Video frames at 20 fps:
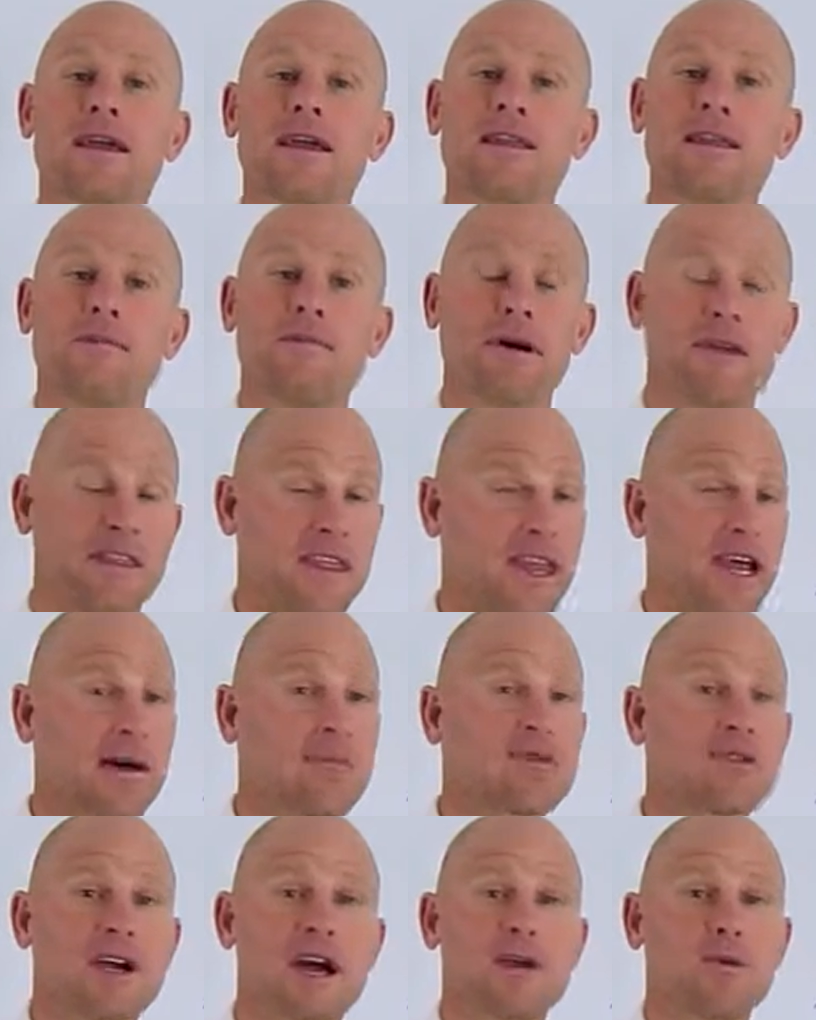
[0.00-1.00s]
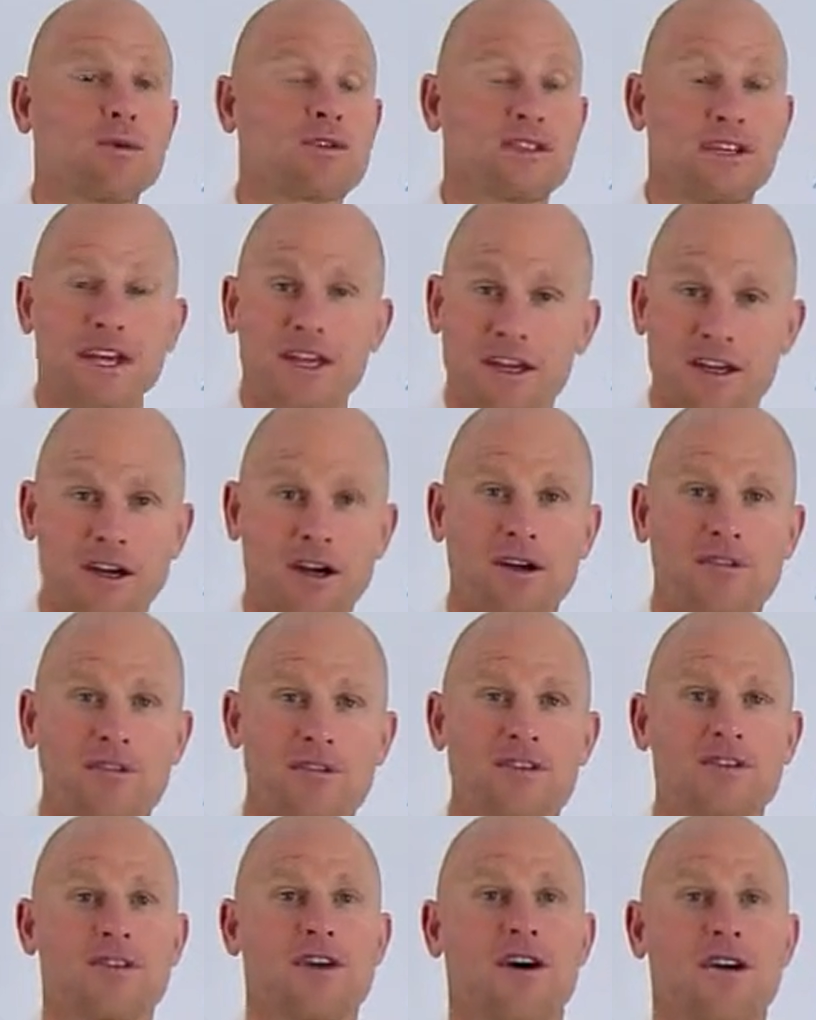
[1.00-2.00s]
The, the upside will take care of
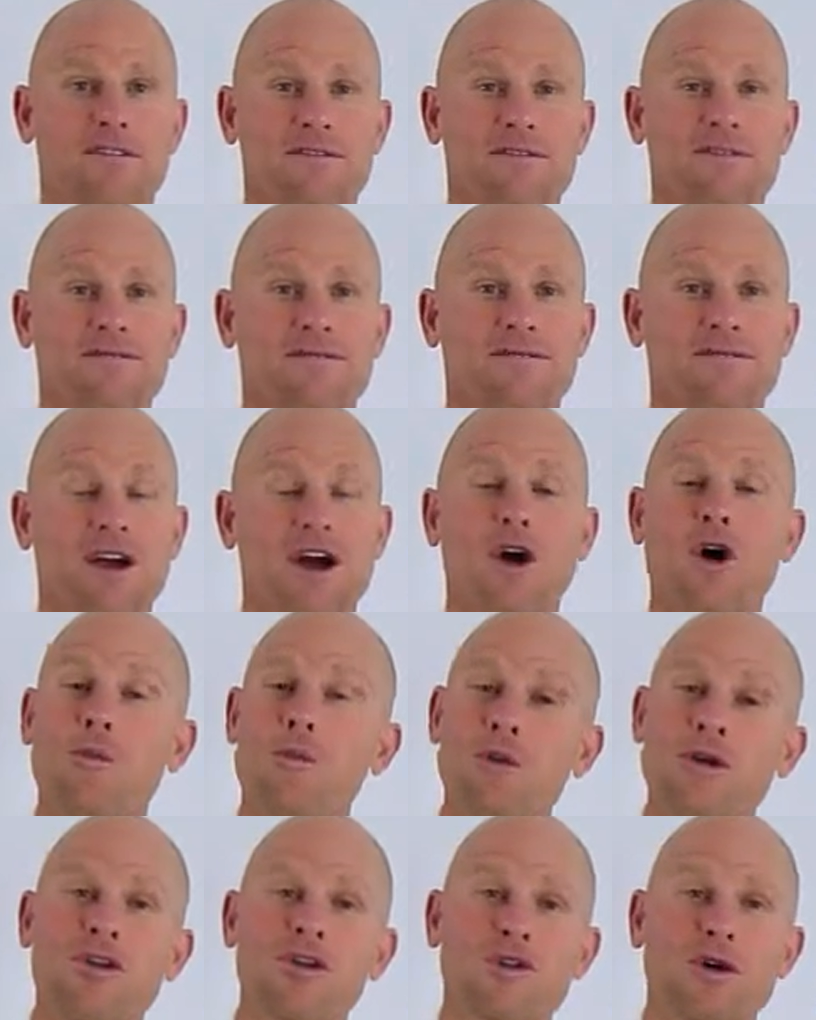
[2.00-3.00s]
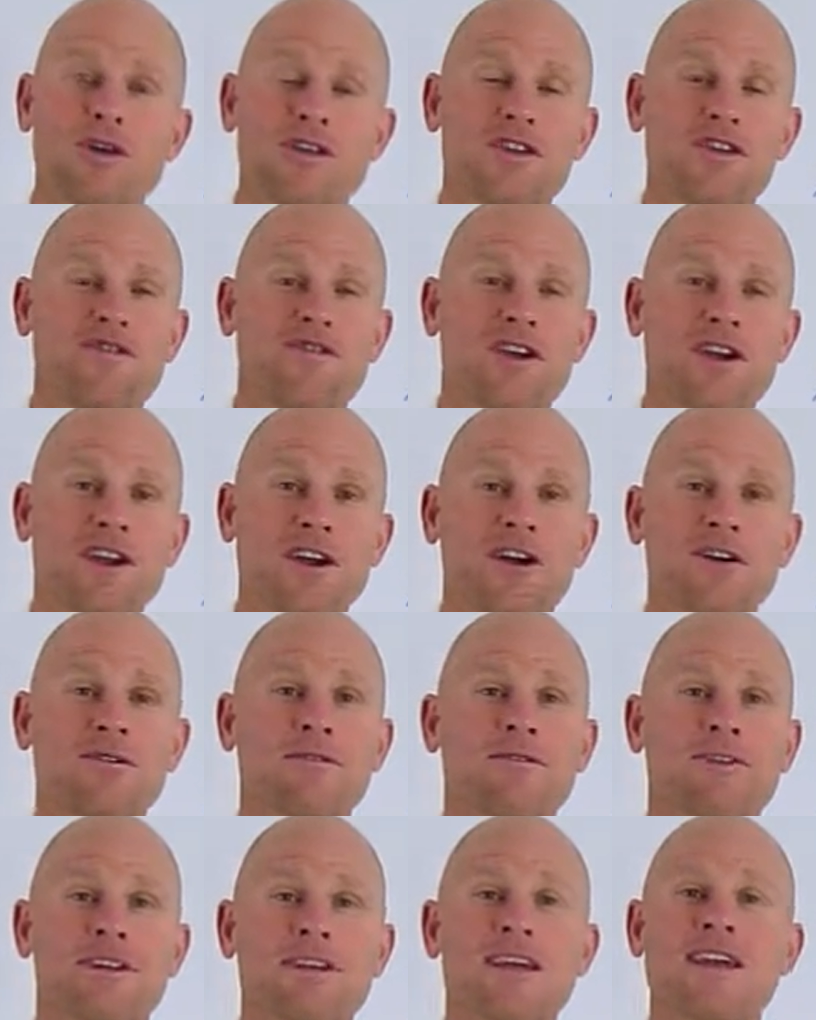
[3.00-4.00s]
itself. I hope you enjoyed this video
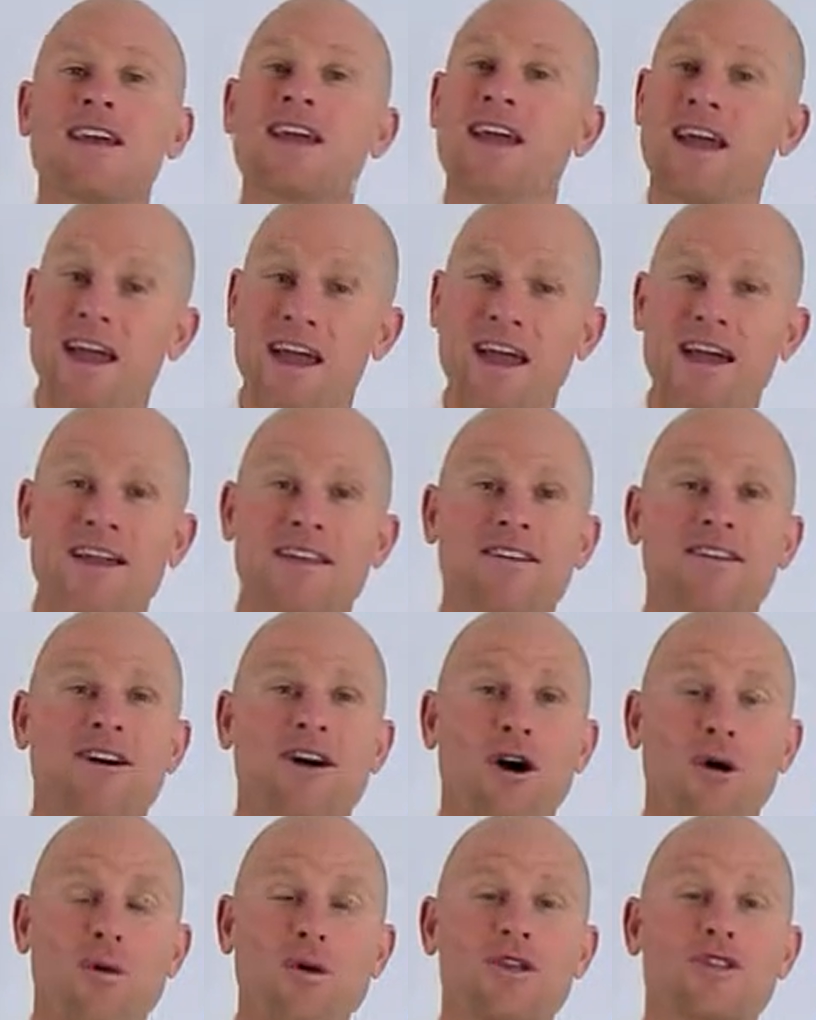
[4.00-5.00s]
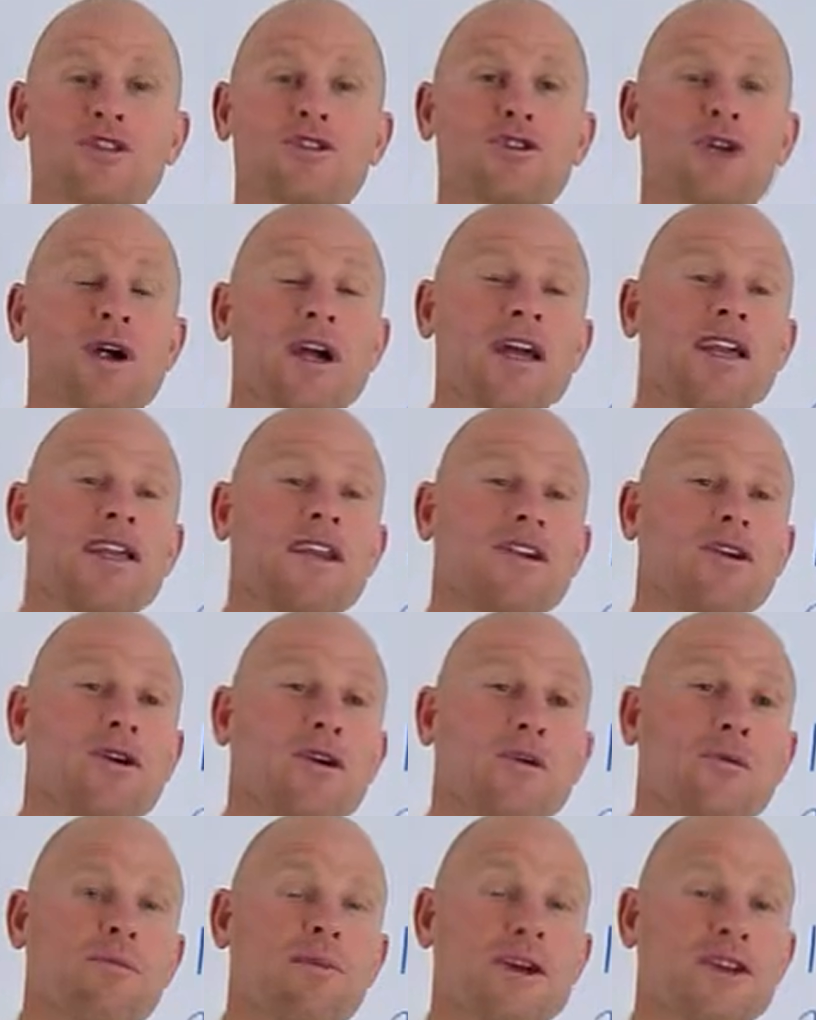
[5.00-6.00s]
and always trade in your
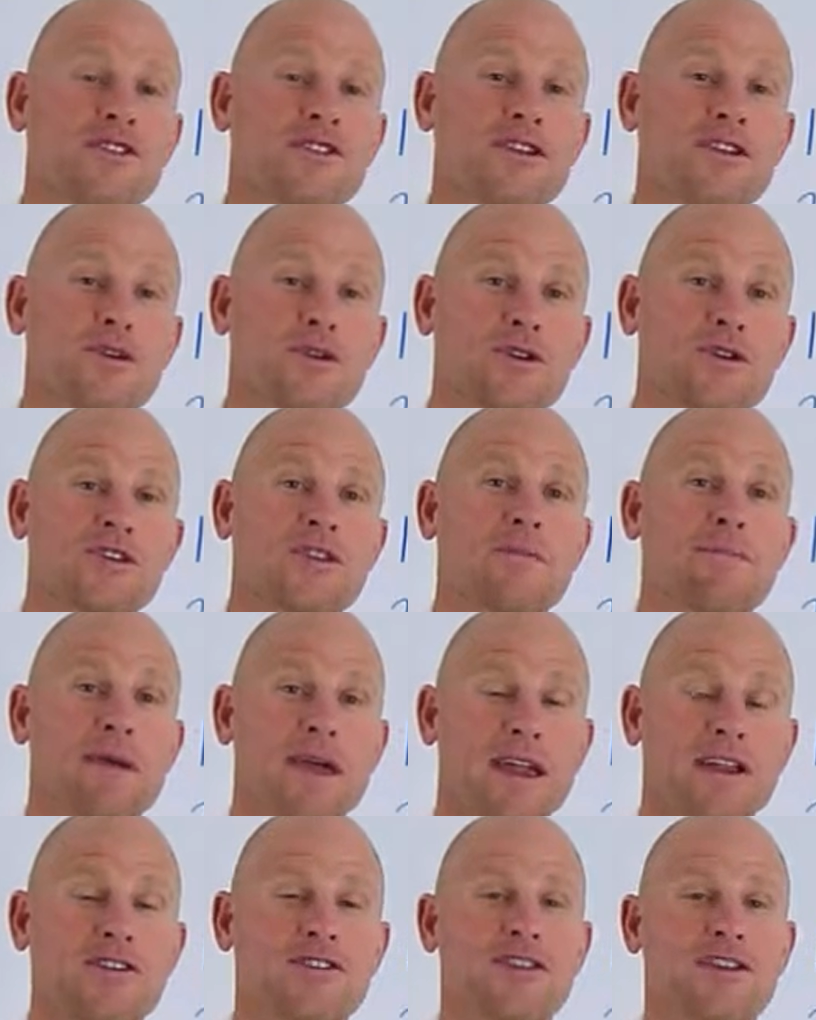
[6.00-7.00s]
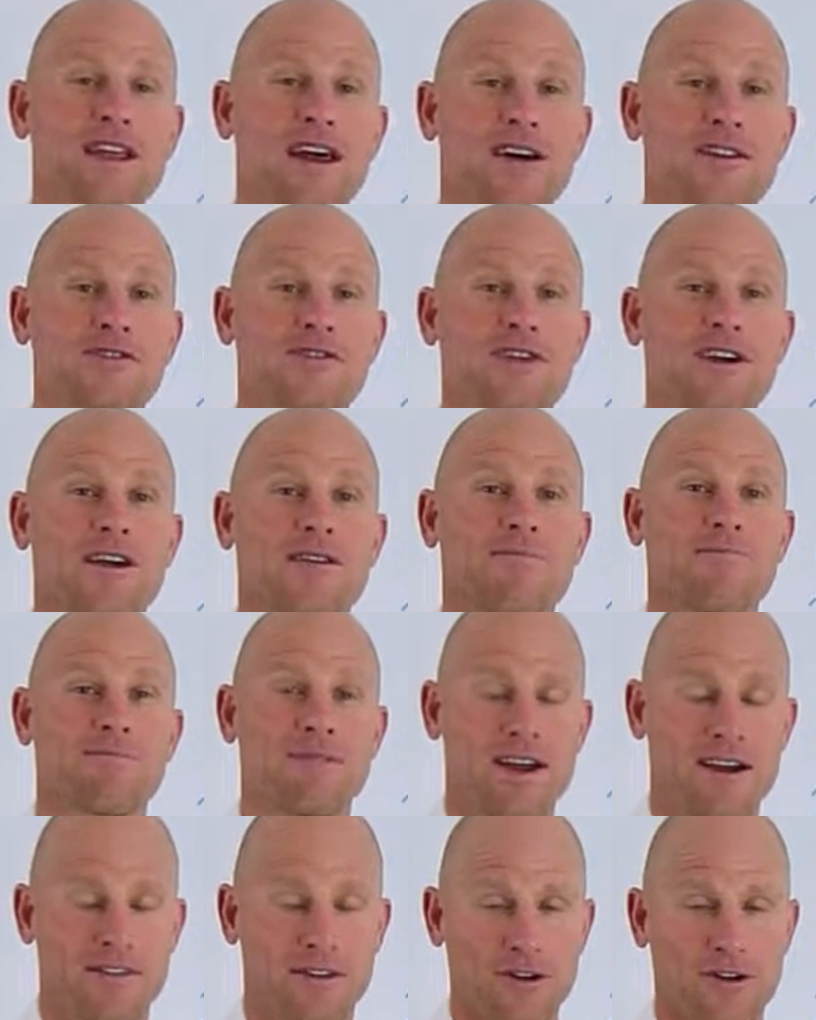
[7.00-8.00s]
own best interest and manage the downside.
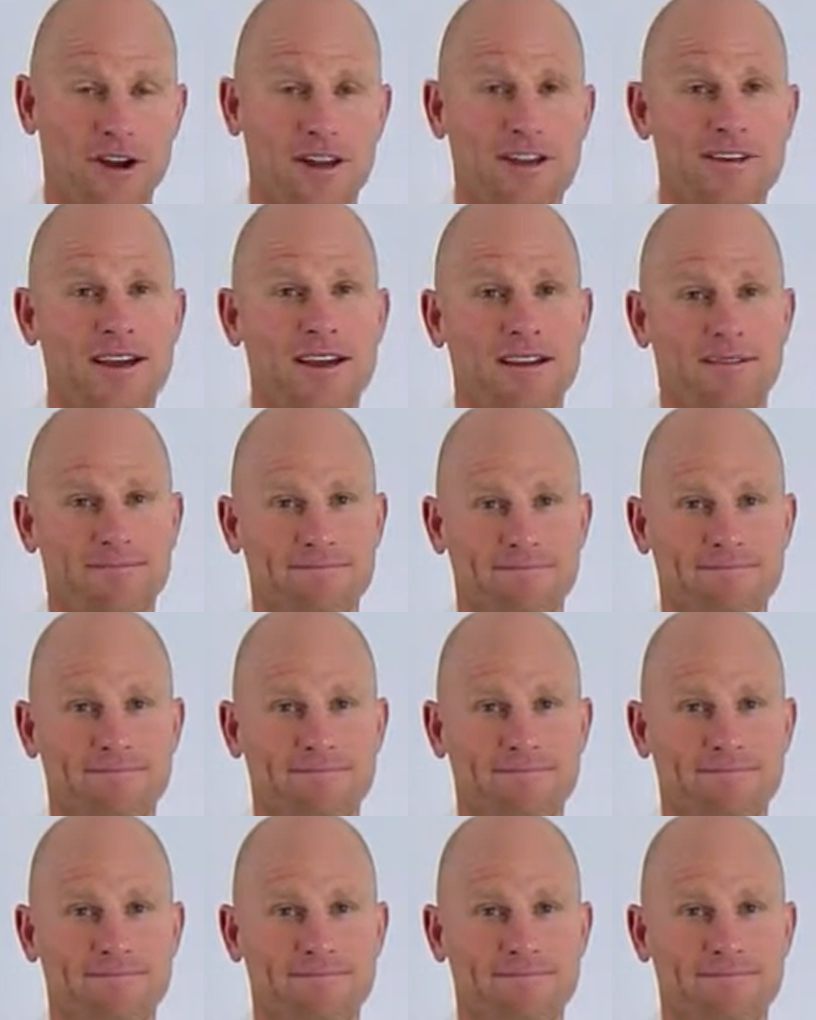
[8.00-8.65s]
Have a great day.